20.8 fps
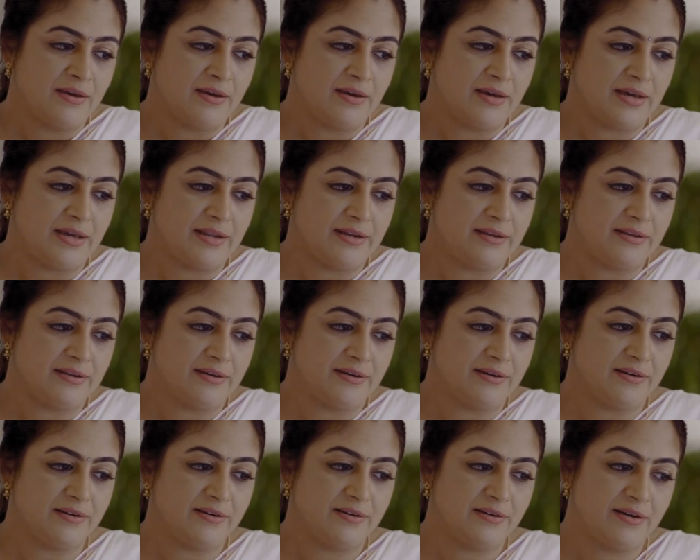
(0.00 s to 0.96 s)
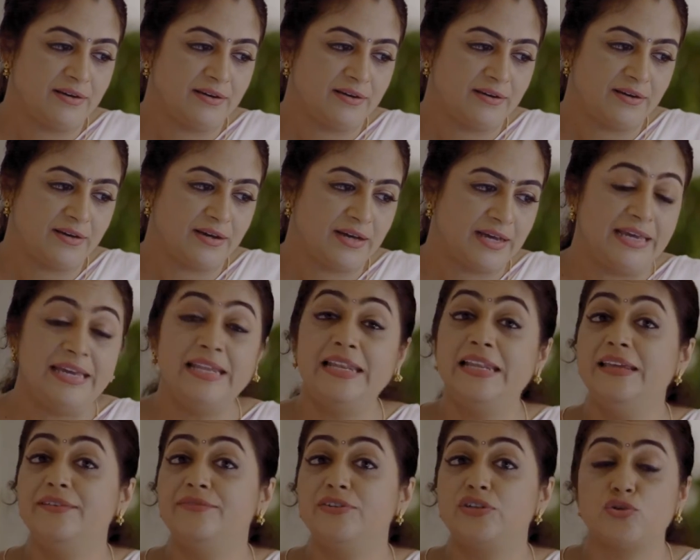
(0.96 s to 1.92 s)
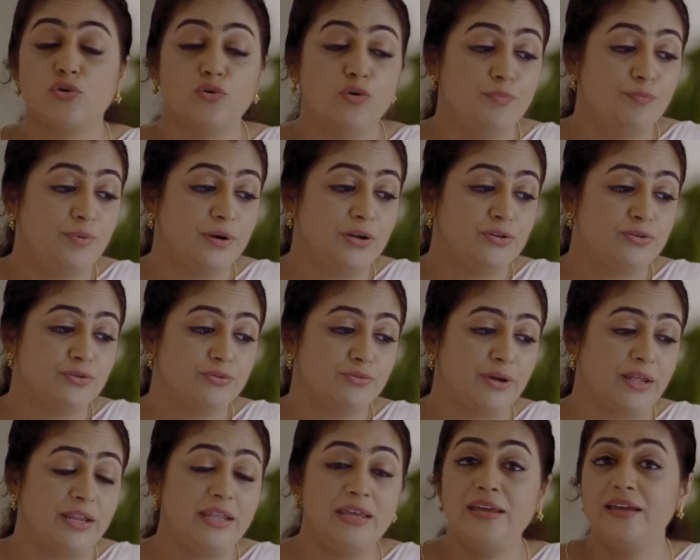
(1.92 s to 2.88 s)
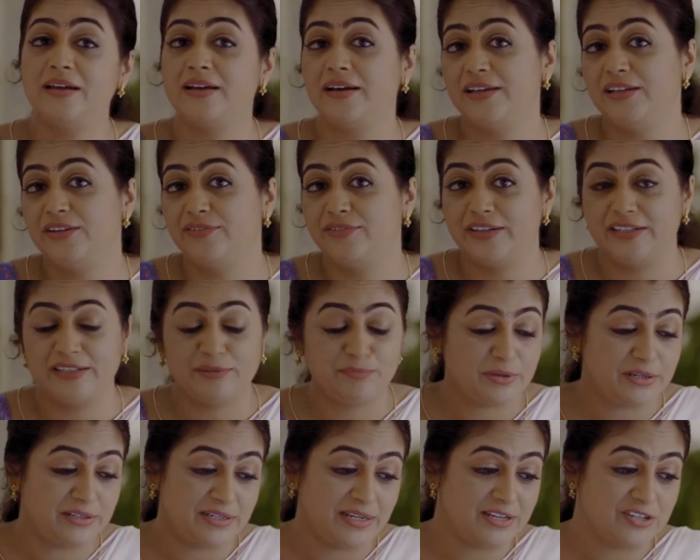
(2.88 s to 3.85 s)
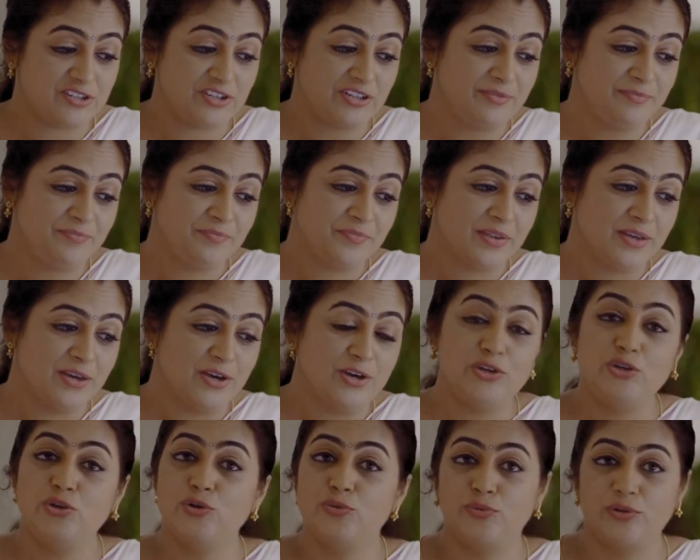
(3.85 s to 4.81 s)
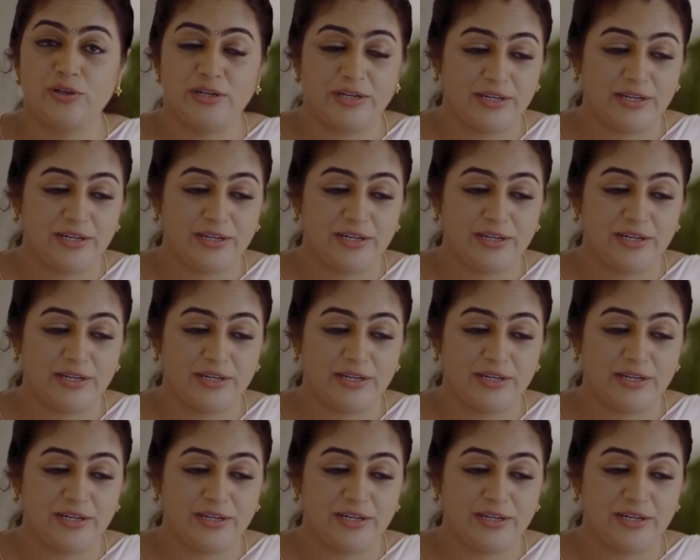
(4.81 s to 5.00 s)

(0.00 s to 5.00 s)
and I leave it open to any kind of interpretation you would